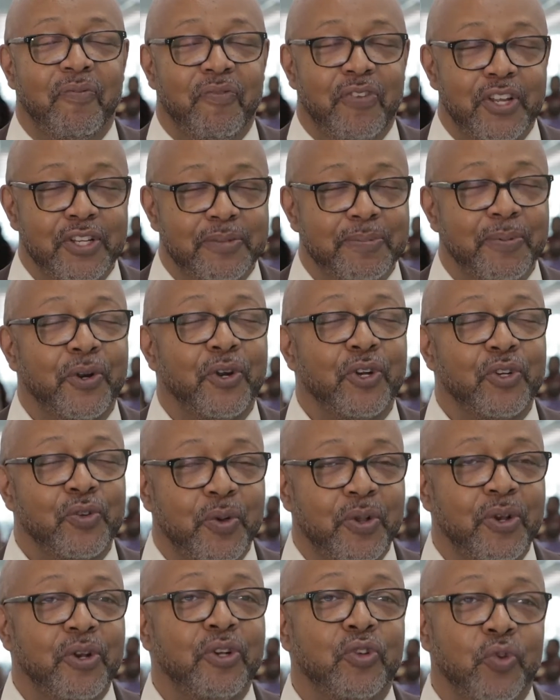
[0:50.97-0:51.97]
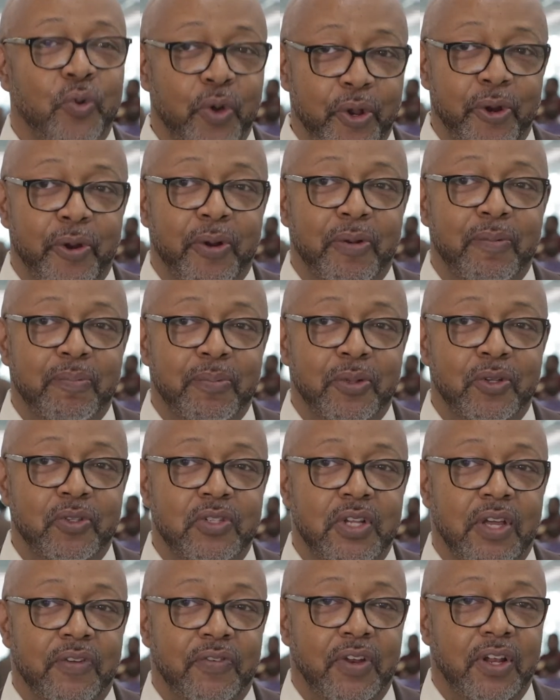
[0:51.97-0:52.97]
Facebook or Twitter? Twitter,
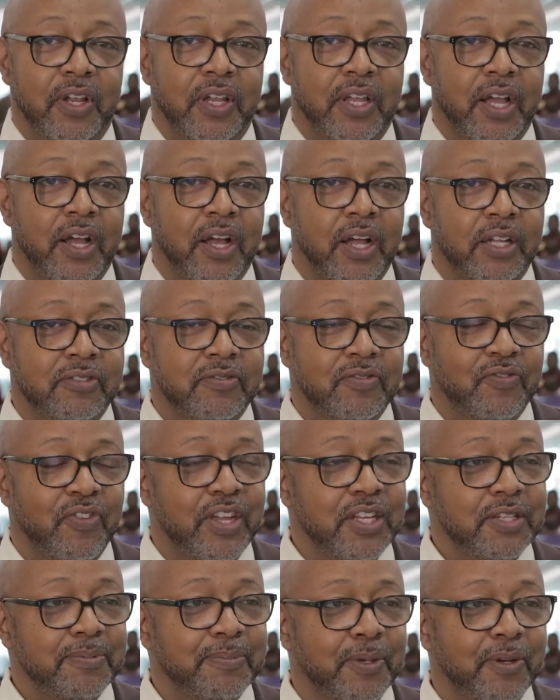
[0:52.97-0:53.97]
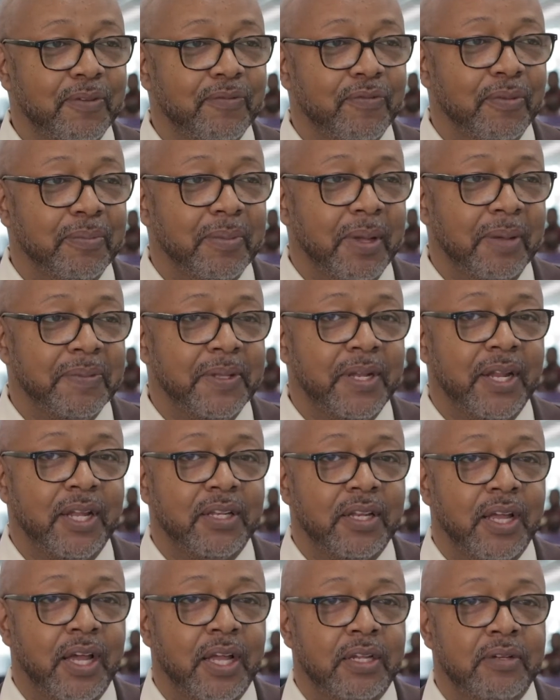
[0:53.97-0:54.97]
most definitely. Facebook,
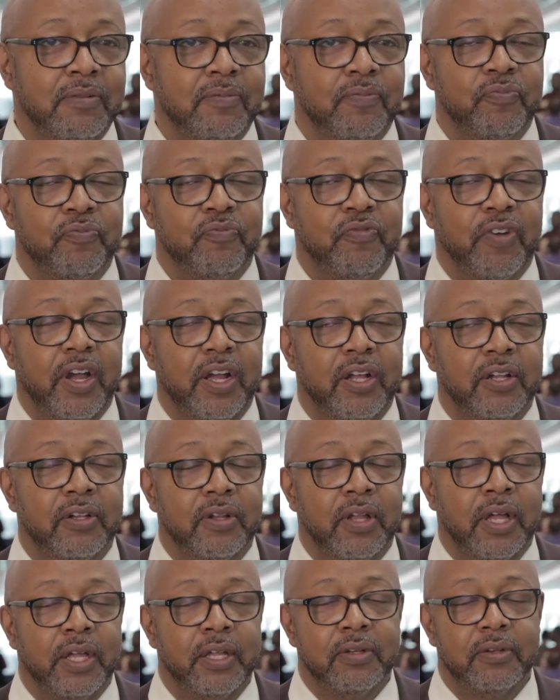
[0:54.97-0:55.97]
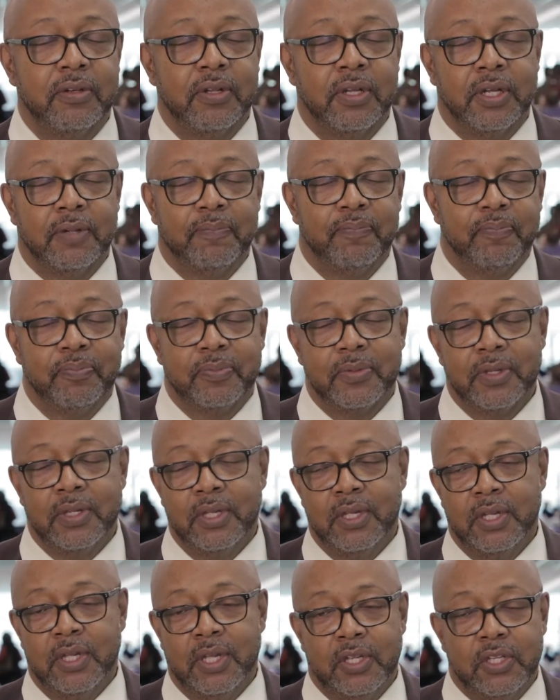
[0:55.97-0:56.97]
I
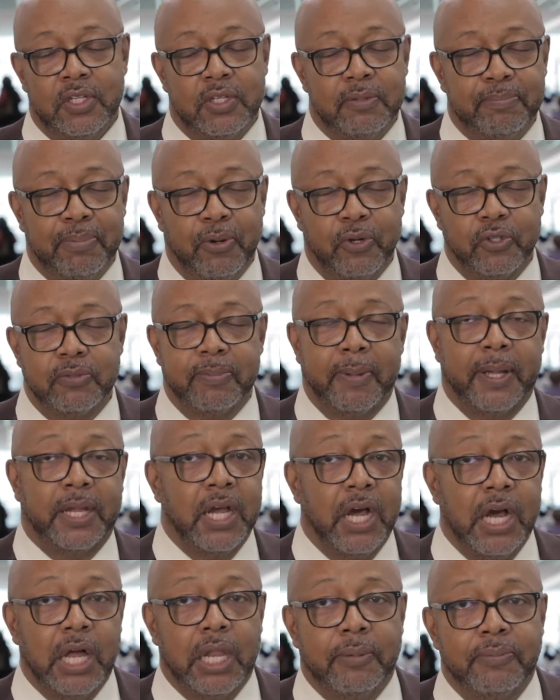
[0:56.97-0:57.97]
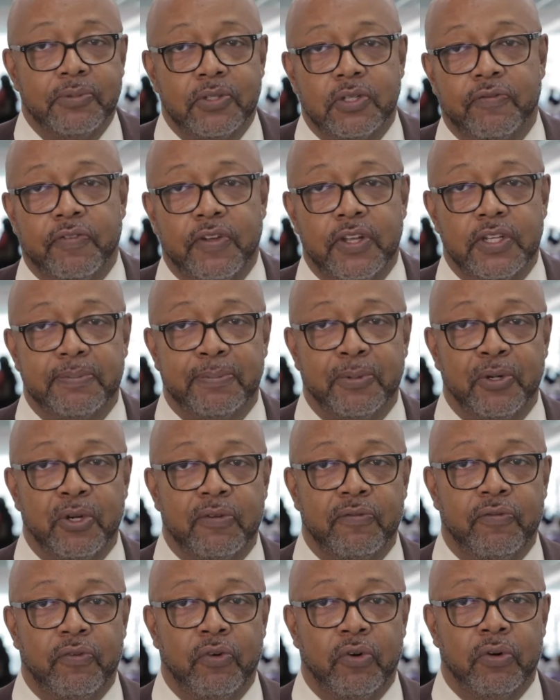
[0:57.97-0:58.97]
post my columns to
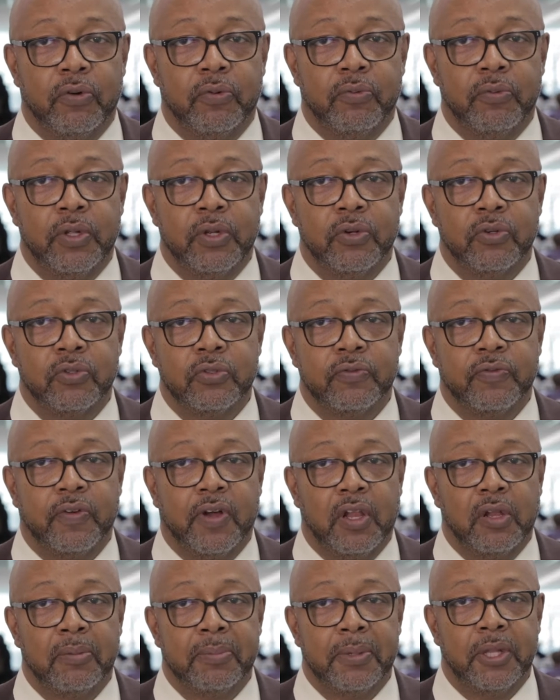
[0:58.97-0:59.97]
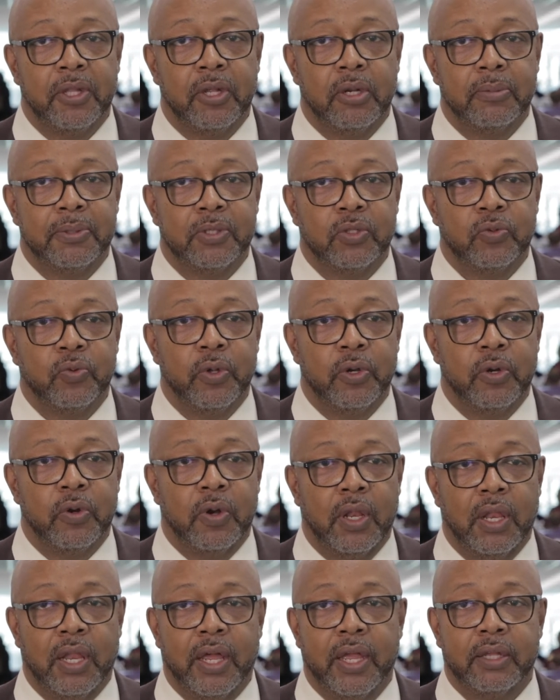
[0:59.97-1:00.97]
Facebook for readers who follow me there, but Twitter
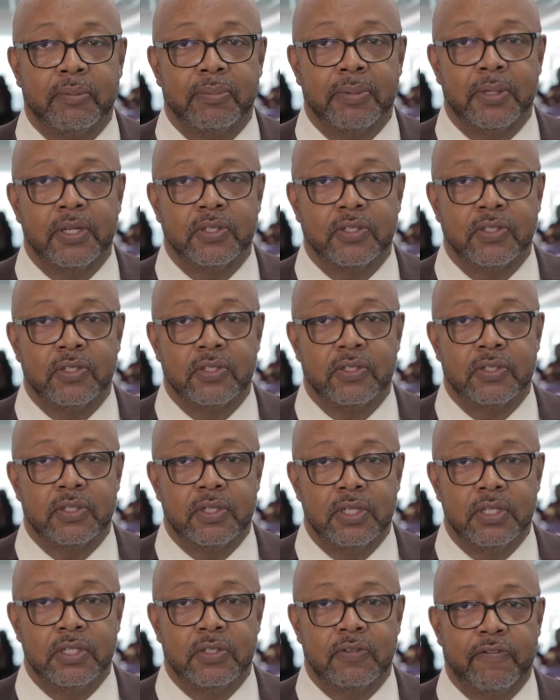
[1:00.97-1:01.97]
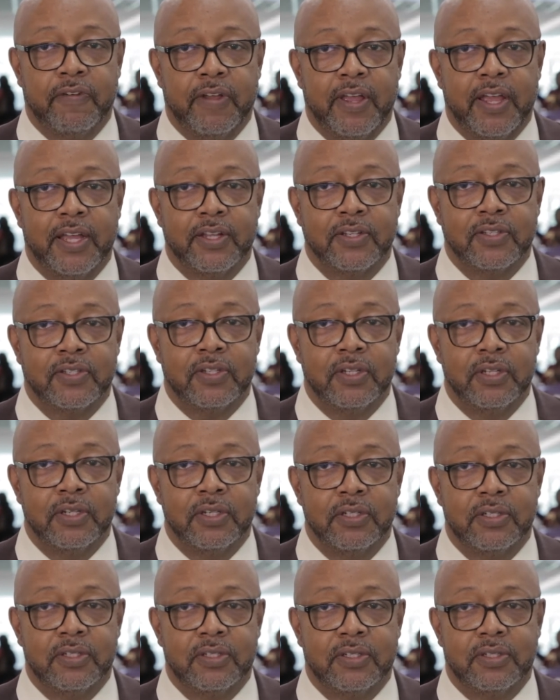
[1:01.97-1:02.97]
I like because it's fast and
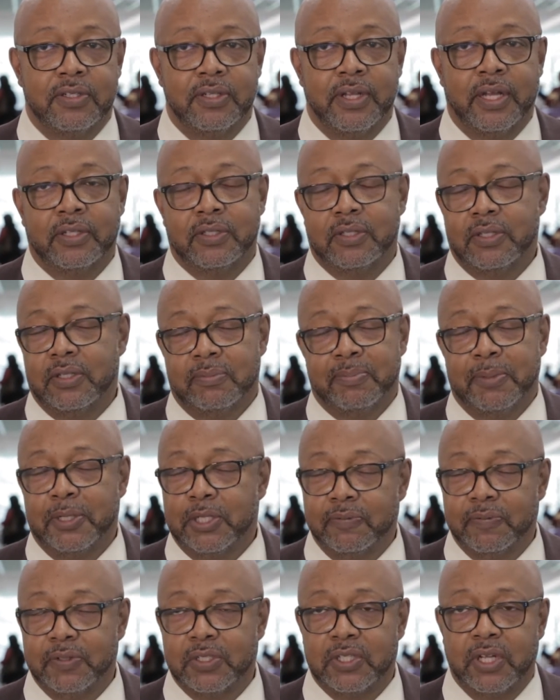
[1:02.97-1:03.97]
it's not as much of a